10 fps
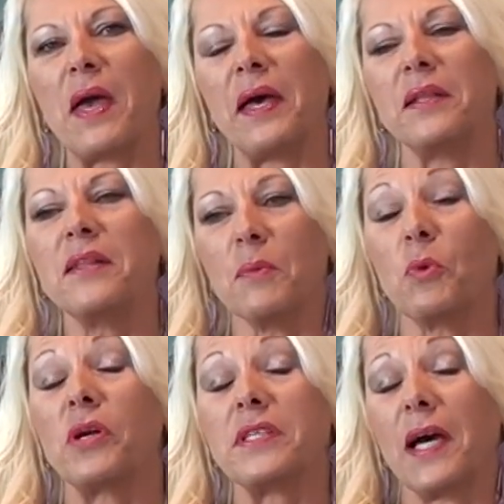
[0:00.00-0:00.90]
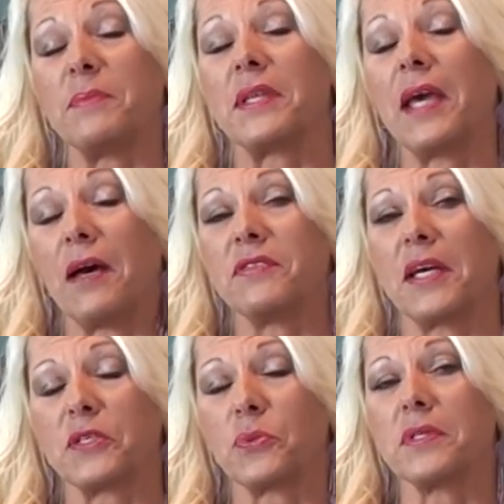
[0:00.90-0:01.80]
men, the more times they have
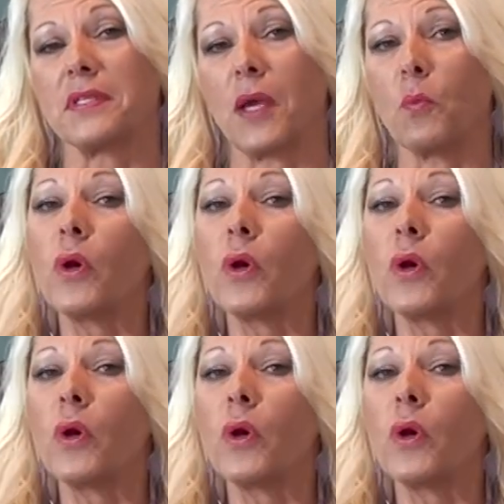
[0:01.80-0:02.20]
sex with the same